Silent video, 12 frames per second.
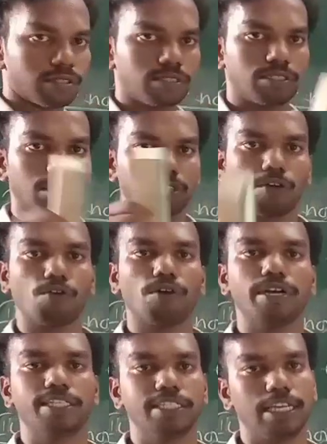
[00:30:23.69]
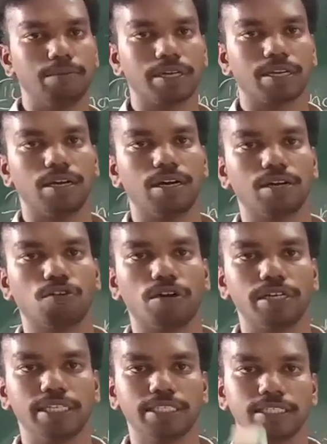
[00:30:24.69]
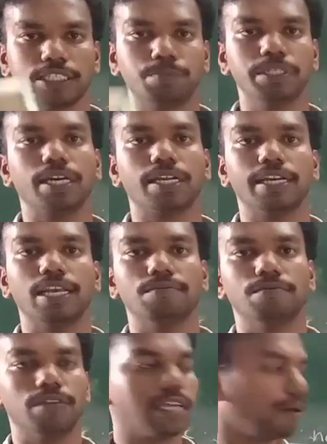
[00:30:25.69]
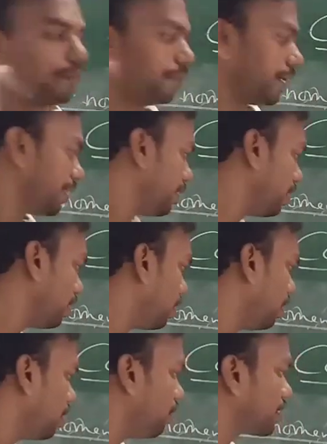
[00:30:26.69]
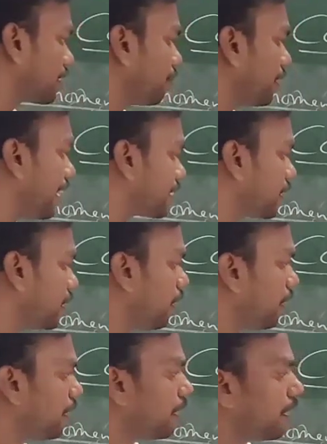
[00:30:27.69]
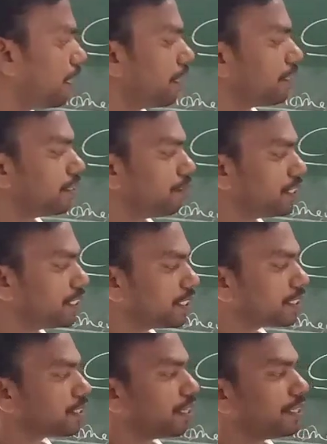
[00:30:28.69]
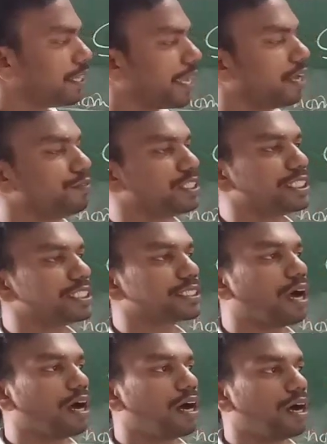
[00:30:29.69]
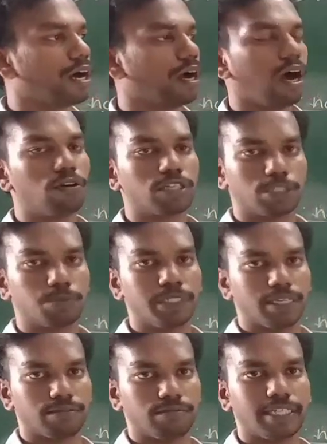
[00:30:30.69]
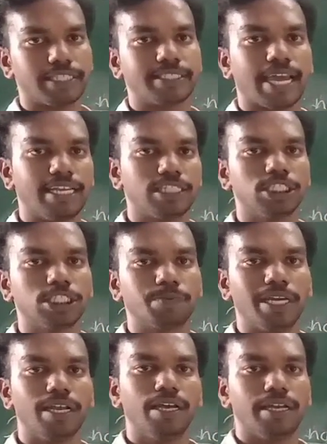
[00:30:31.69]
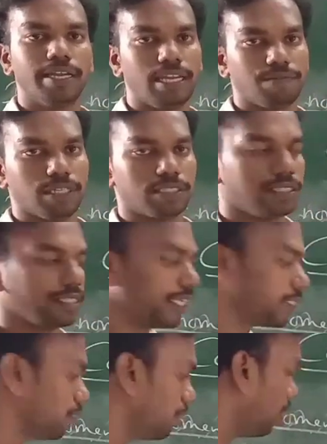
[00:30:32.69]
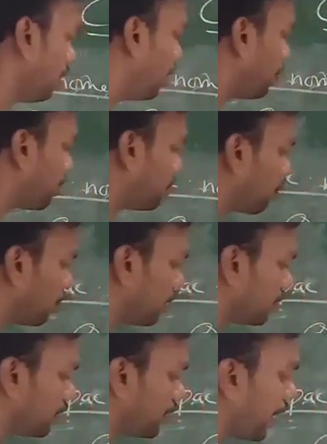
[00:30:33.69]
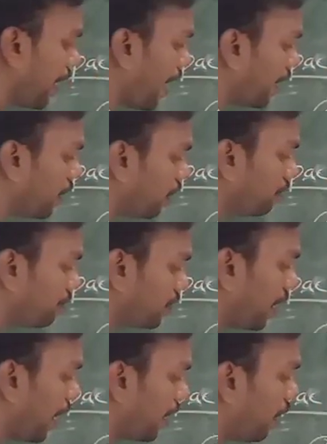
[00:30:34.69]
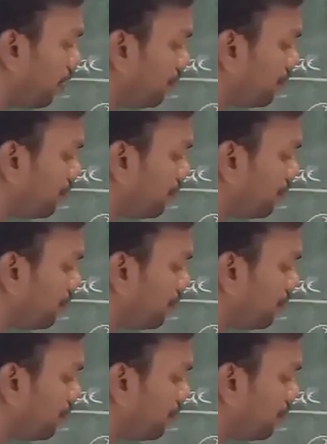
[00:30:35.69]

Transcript: So the coordination sphere name will complete. Was complete. Next, which is the ion which is outer sphere, that is the ionization sphere, name first. Next, out of the coordination, the ion.